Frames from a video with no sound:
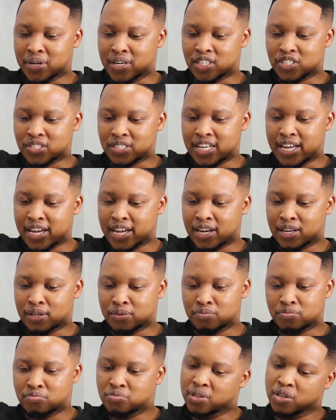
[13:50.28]
prediction
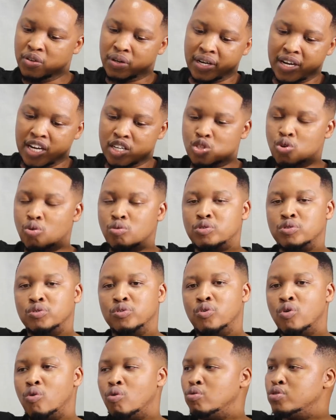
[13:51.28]
here, we're looking at total
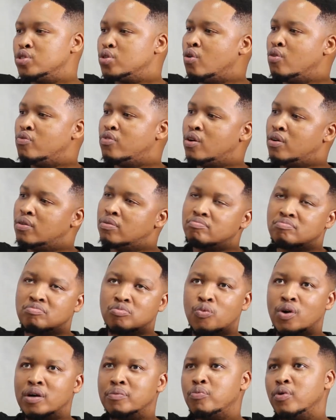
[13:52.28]
goals over
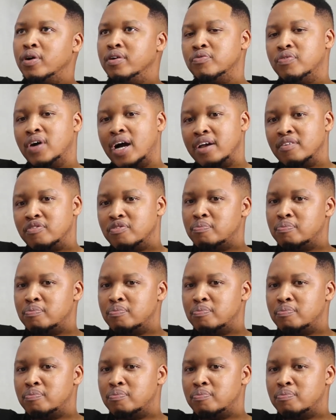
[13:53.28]
1.5.